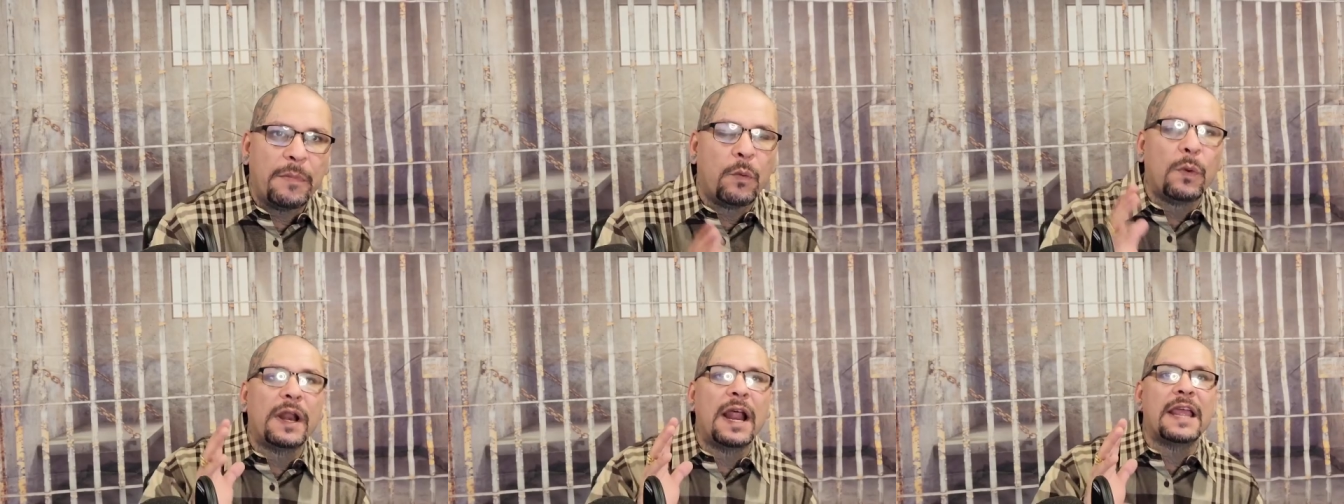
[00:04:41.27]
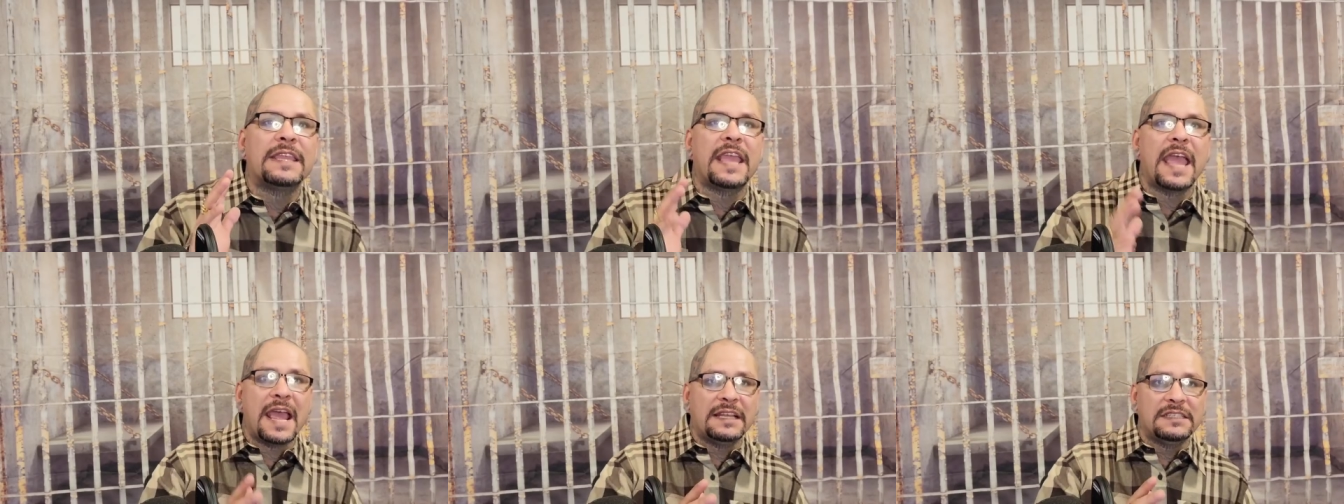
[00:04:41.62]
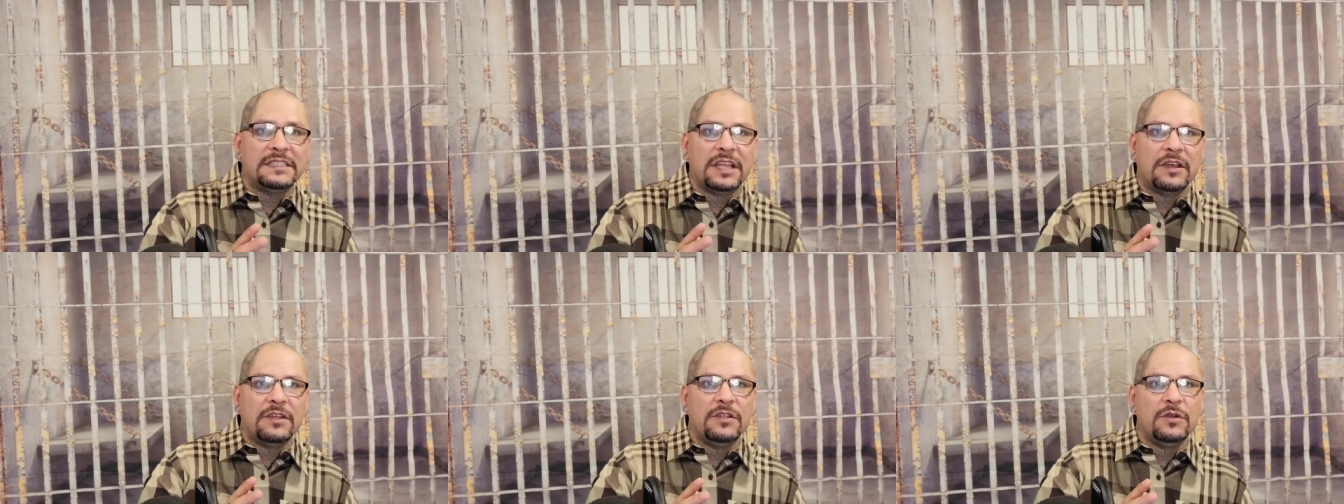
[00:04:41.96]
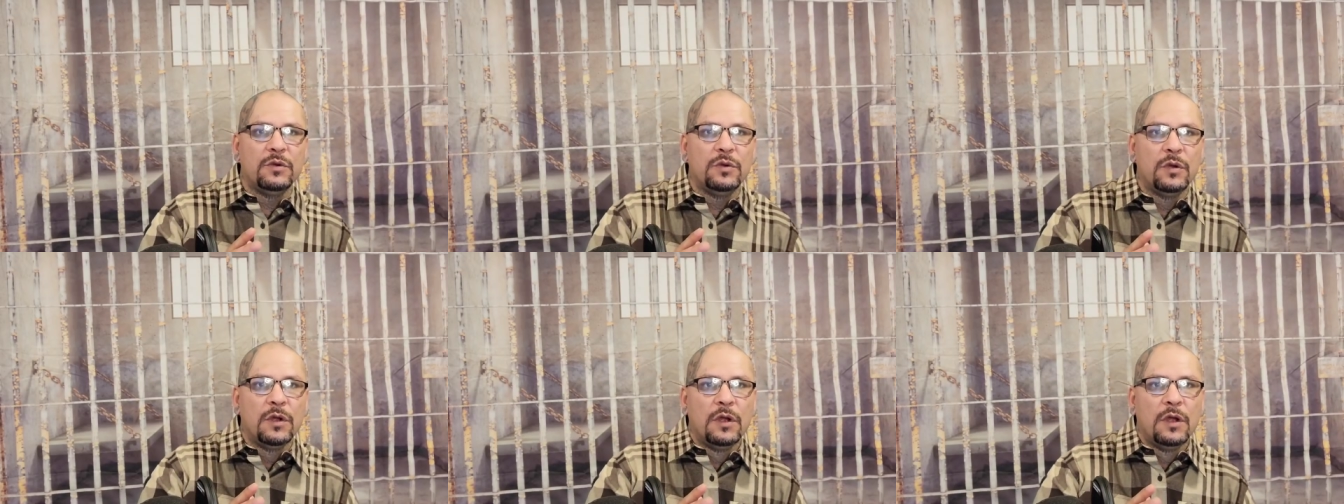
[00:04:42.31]
But what I can tell
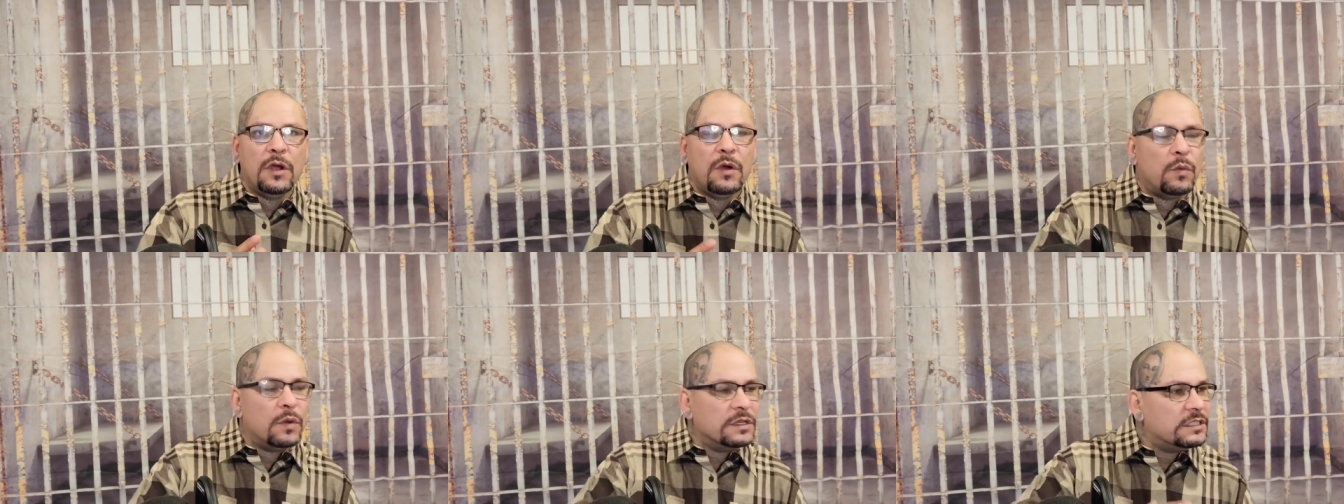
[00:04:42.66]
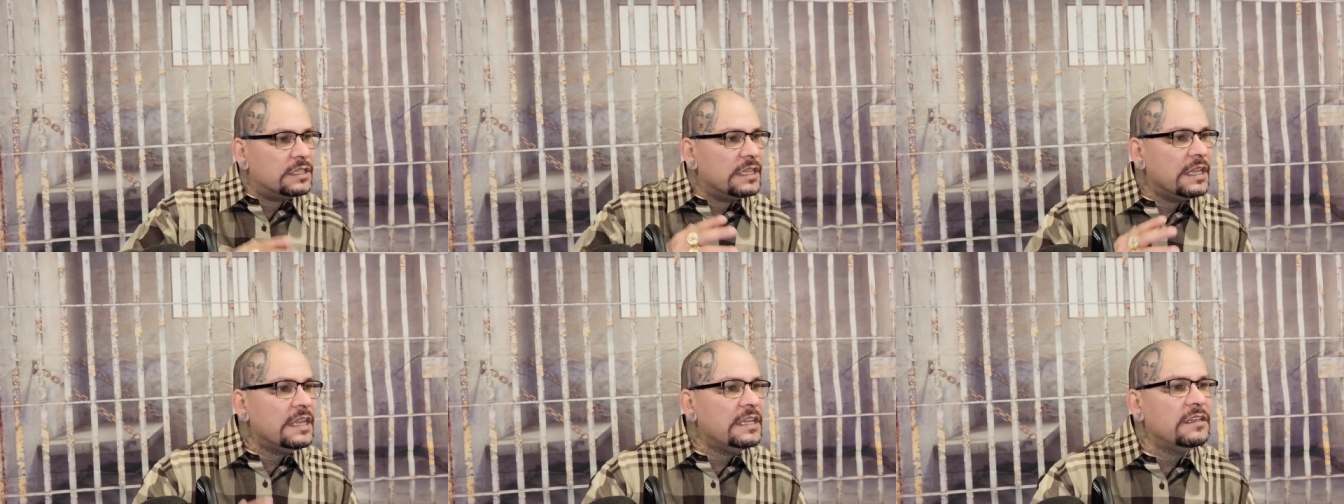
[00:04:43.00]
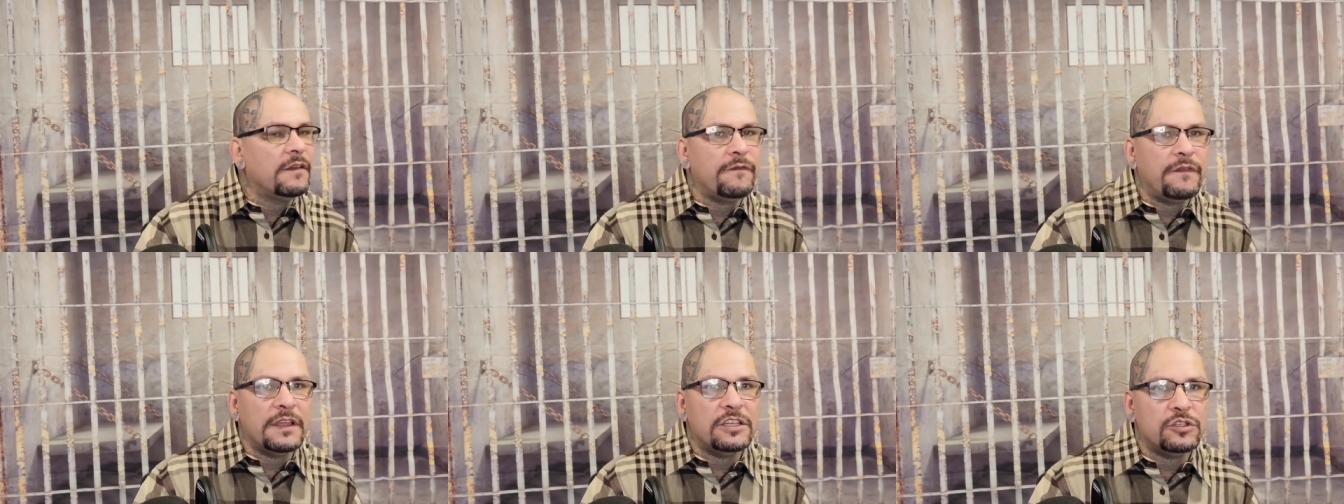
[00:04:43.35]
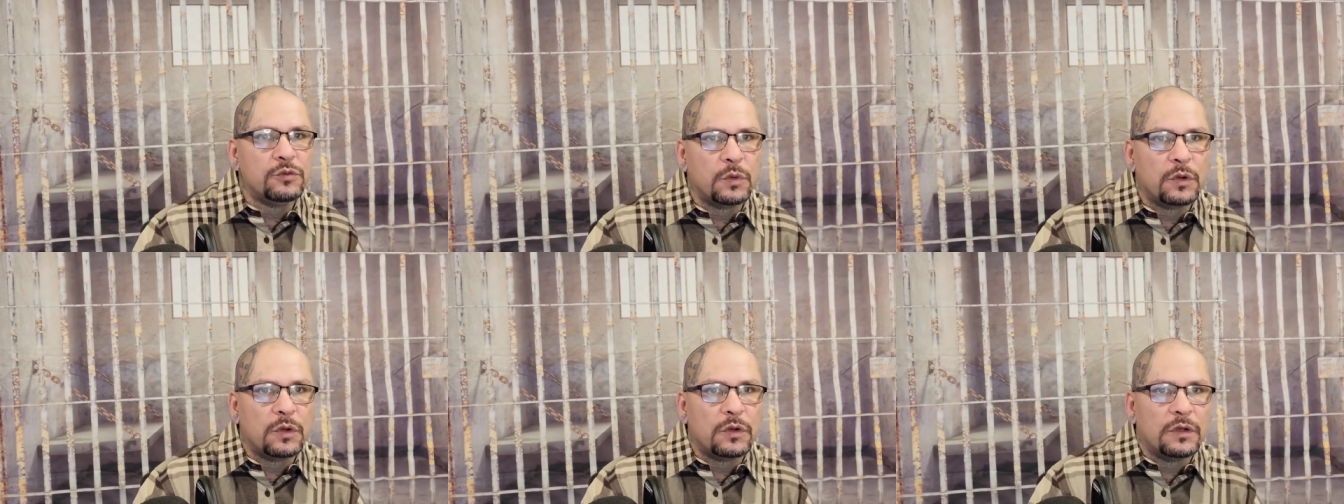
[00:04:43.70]
you was the
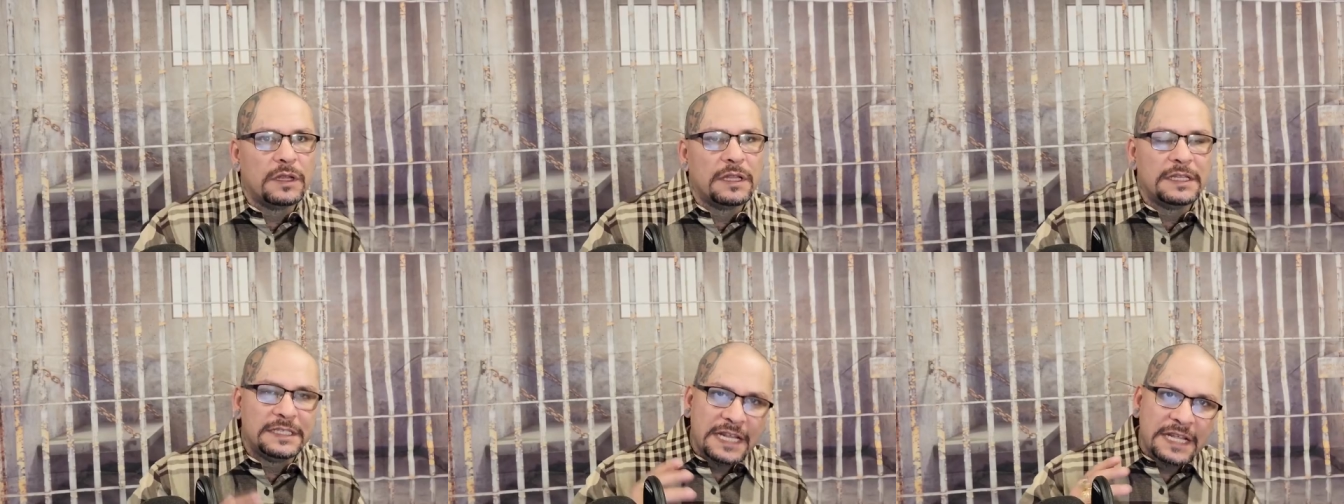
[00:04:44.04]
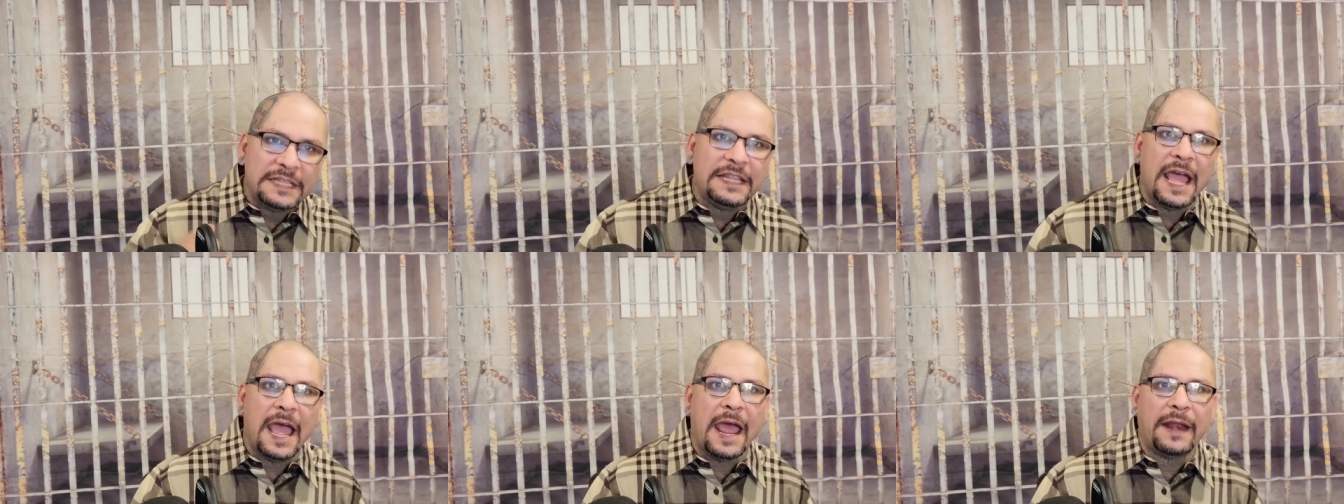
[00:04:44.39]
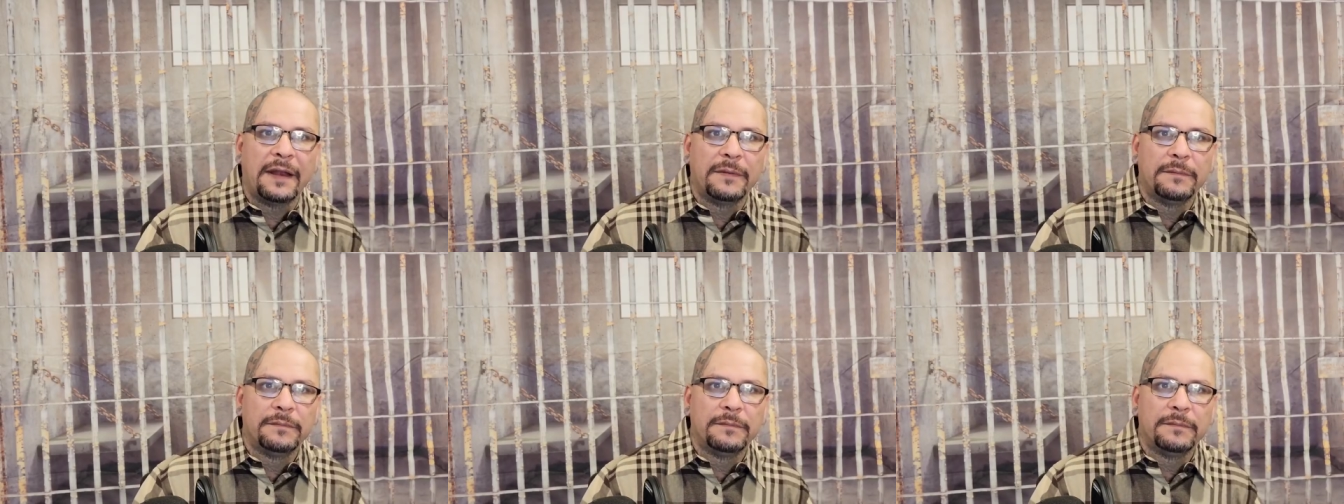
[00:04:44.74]
individual did that.